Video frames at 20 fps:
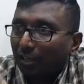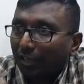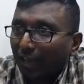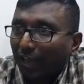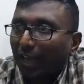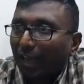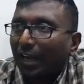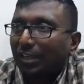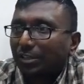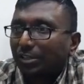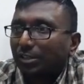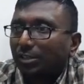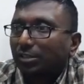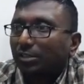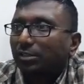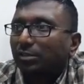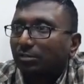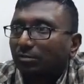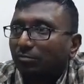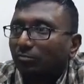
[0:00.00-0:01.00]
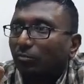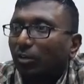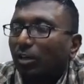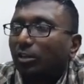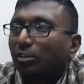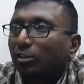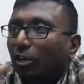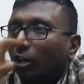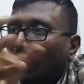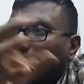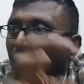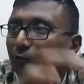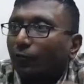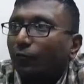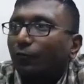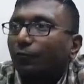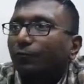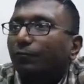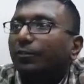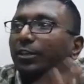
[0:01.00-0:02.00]
cash worth of
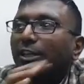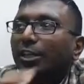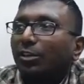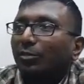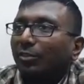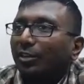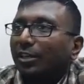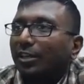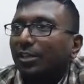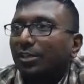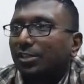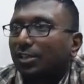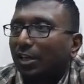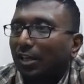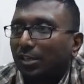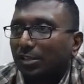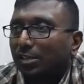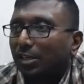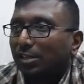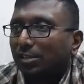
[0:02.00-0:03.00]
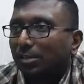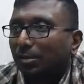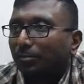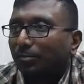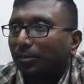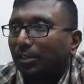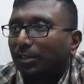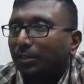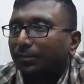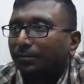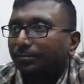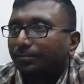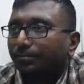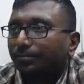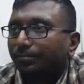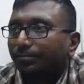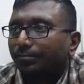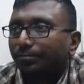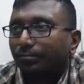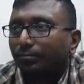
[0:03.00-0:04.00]
equity shares or something
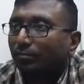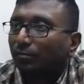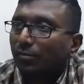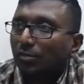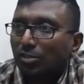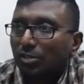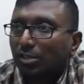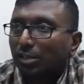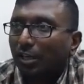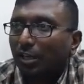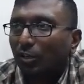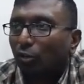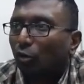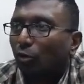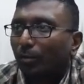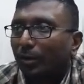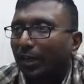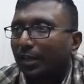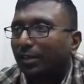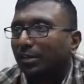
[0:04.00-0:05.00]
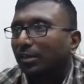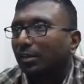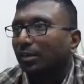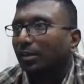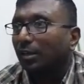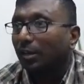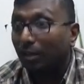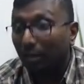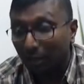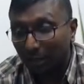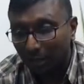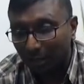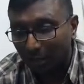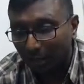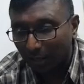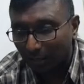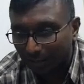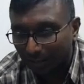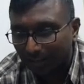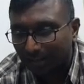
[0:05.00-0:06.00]
shall i go back
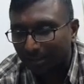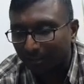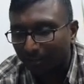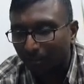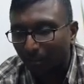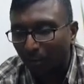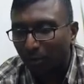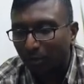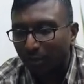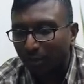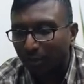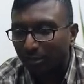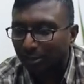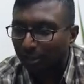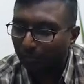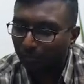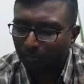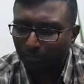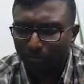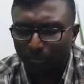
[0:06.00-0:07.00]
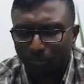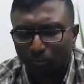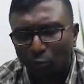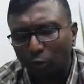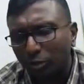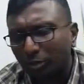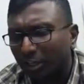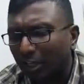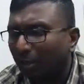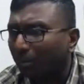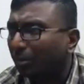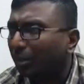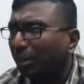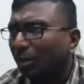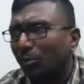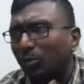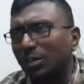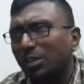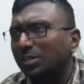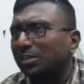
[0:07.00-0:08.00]
uh, that is important some both can be
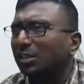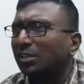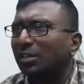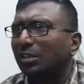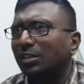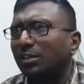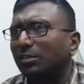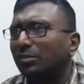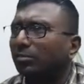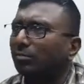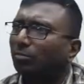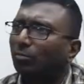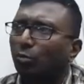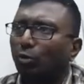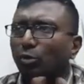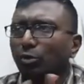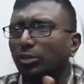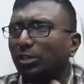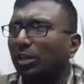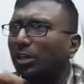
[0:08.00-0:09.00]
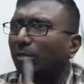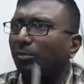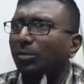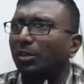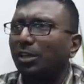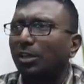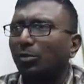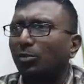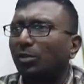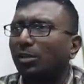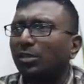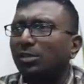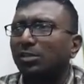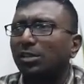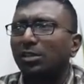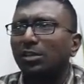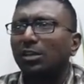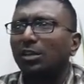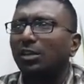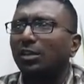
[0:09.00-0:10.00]
equity settled both can be equity
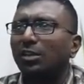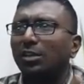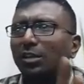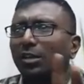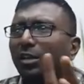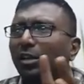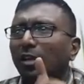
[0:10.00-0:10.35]
settled